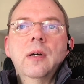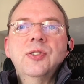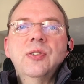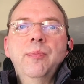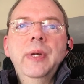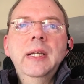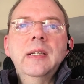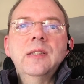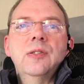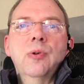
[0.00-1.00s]
submitted
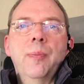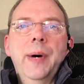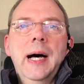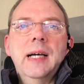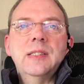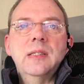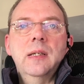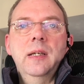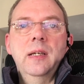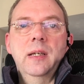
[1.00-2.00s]
it to Abbas
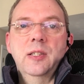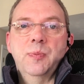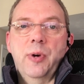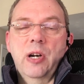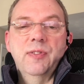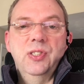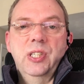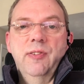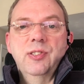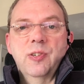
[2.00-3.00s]
as part of a
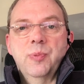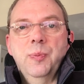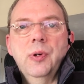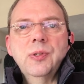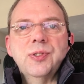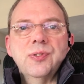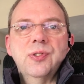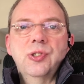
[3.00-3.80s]
series of proposals